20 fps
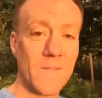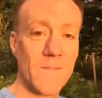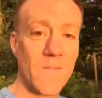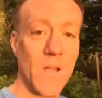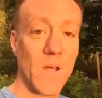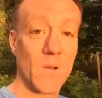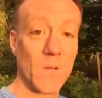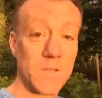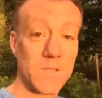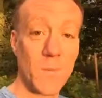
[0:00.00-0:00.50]

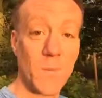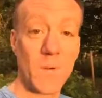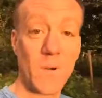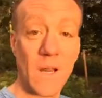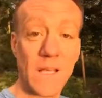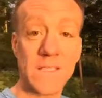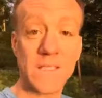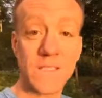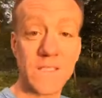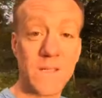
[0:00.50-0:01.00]
And also my
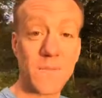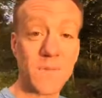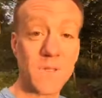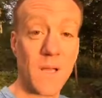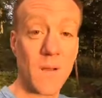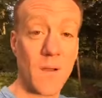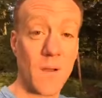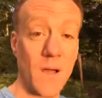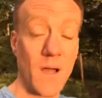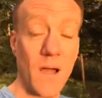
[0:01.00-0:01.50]
relationships
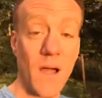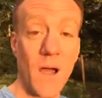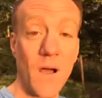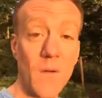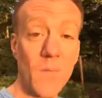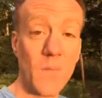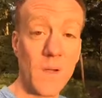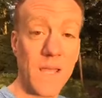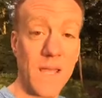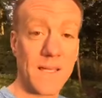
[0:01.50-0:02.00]
at
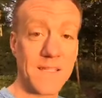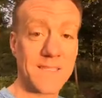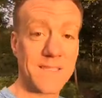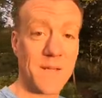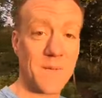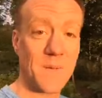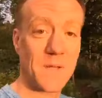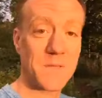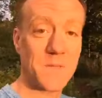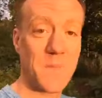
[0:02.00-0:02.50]
home were getting
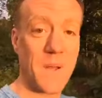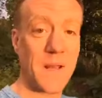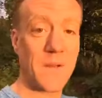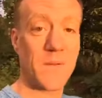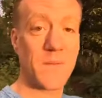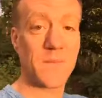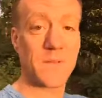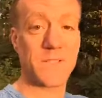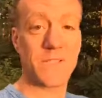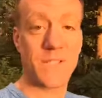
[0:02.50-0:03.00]
so much better
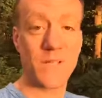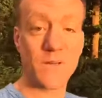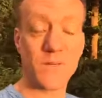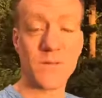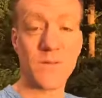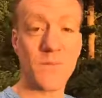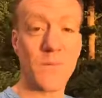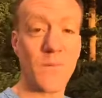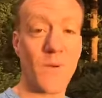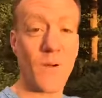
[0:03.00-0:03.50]
with my children,